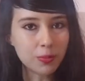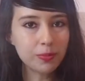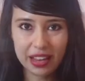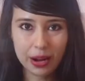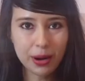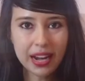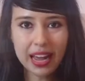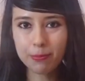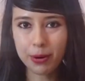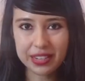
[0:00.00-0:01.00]
And what I like
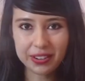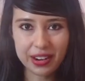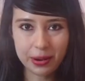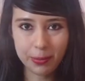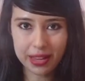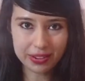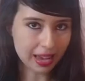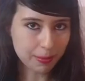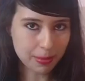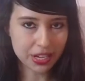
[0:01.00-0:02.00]
putting on it without
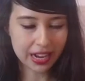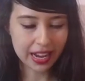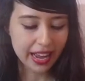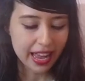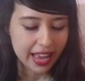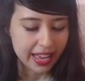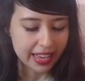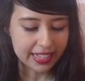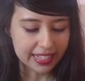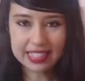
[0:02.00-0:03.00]
damaging it is
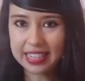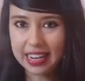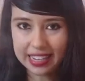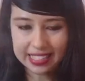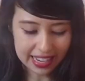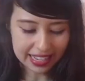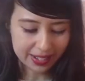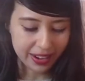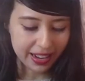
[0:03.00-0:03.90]
this little accessory.